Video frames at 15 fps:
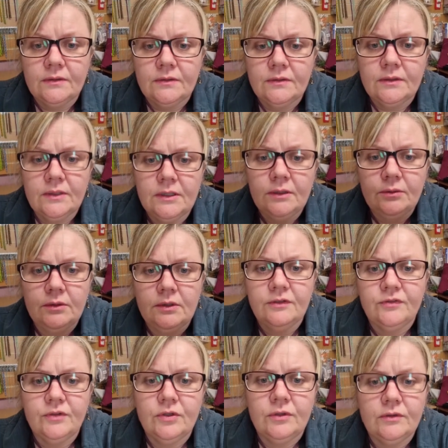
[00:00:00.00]
No,
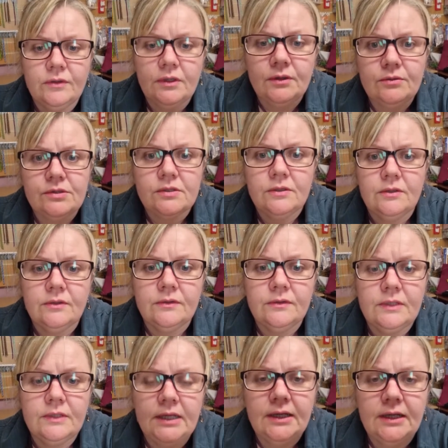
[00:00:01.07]
I've got those on
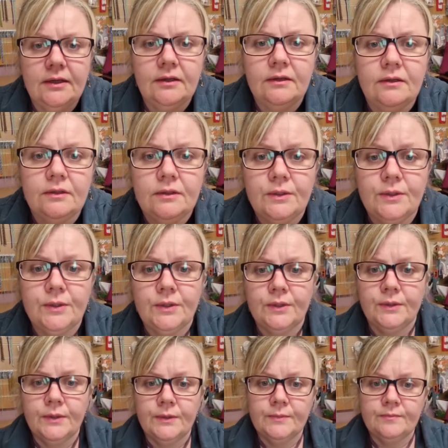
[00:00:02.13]
there.
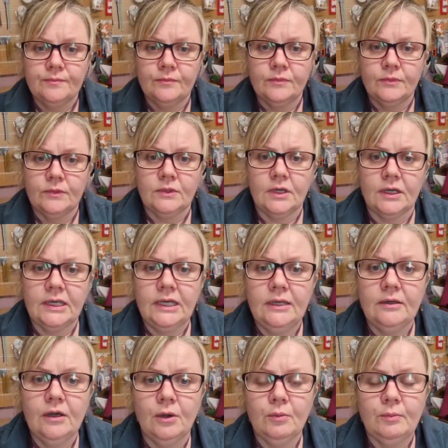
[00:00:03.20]
I keep
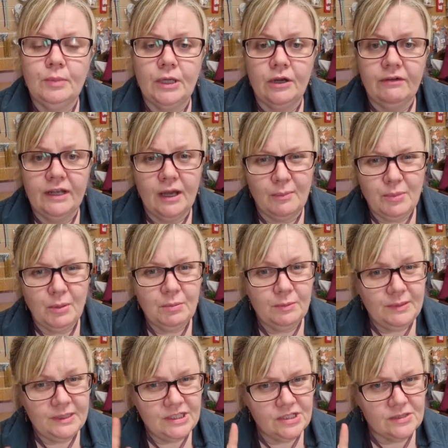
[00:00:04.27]
going blurry. I
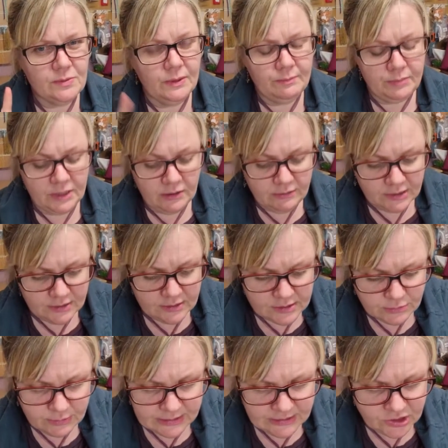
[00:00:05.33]
probably just went blurry because I
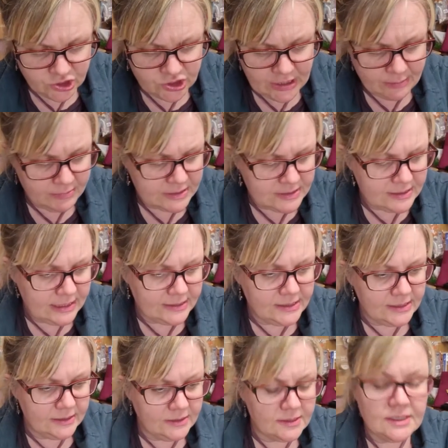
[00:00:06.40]
went to check my
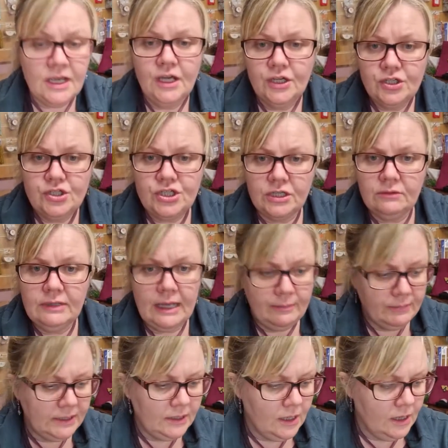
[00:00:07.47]
settings. Do let
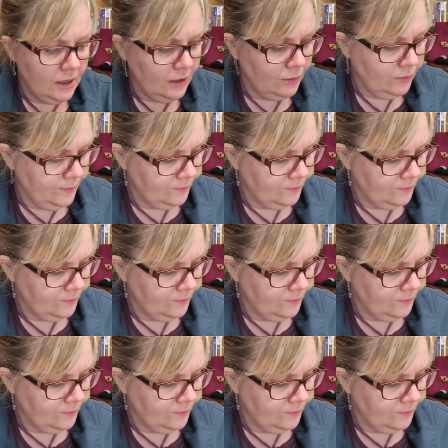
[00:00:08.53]
me know.